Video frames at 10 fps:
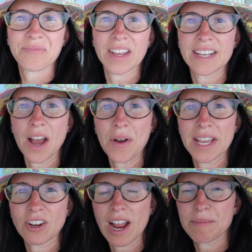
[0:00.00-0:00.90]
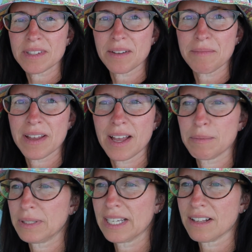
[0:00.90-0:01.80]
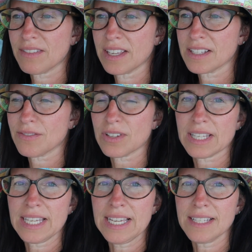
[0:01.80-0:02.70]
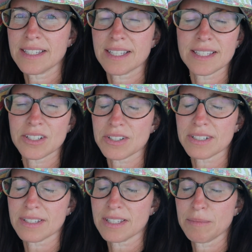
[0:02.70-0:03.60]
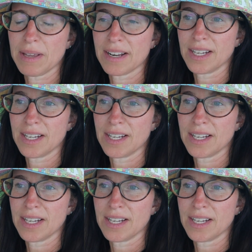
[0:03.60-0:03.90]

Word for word: And now I grabbed some, a plate of things for the kids because they're still sleeping.